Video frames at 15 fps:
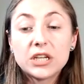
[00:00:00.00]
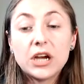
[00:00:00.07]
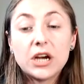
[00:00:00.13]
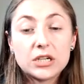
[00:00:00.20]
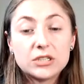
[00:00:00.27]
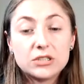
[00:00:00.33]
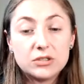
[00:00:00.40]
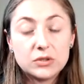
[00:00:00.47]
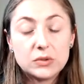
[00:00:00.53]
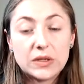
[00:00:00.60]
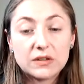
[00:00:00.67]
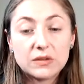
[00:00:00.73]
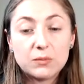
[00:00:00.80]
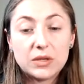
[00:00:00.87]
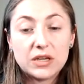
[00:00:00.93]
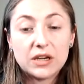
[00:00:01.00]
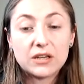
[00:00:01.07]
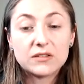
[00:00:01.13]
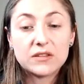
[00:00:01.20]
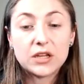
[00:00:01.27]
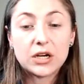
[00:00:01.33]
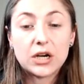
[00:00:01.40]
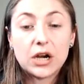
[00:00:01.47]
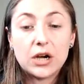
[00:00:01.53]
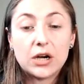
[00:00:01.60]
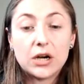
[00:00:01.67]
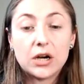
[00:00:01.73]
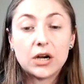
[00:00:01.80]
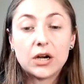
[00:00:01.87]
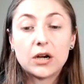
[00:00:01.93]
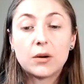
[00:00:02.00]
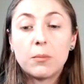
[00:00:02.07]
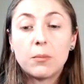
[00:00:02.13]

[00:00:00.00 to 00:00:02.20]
hard to do this because there are